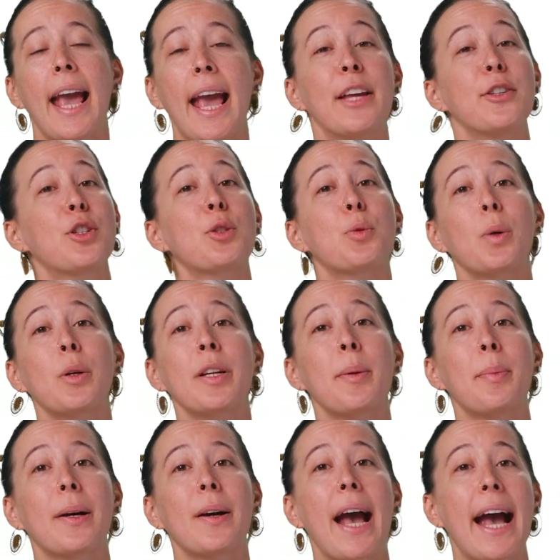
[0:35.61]
and just worry
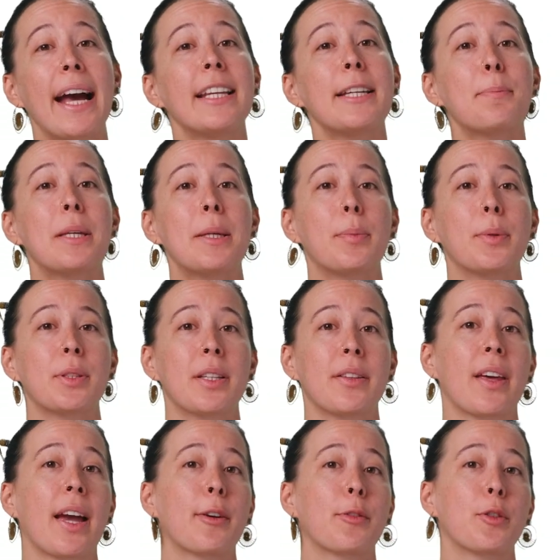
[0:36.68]
about adding people to
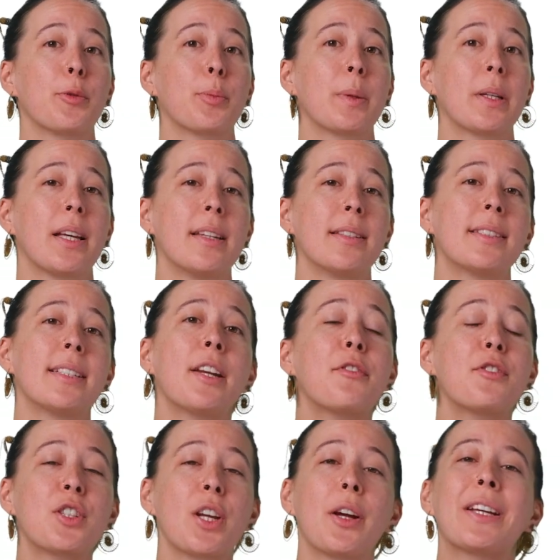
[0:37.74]
that group instead of
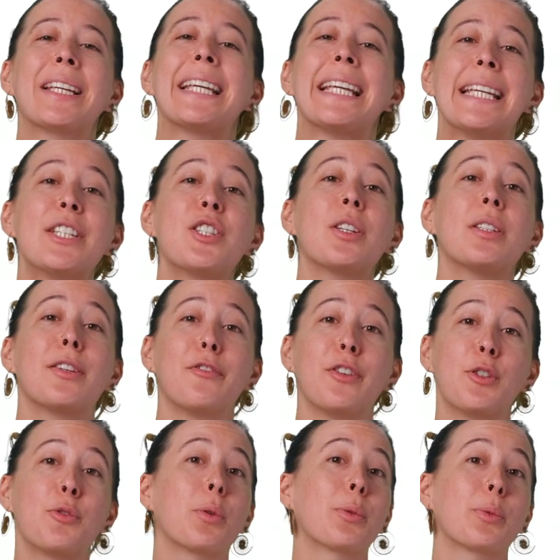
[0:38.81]
sharing each
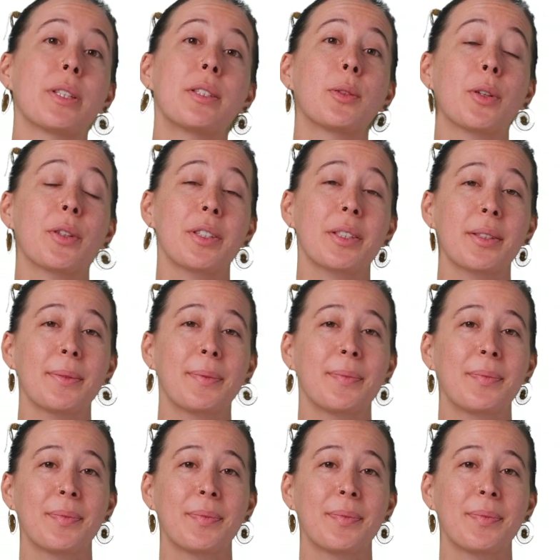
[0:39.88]
individual resource.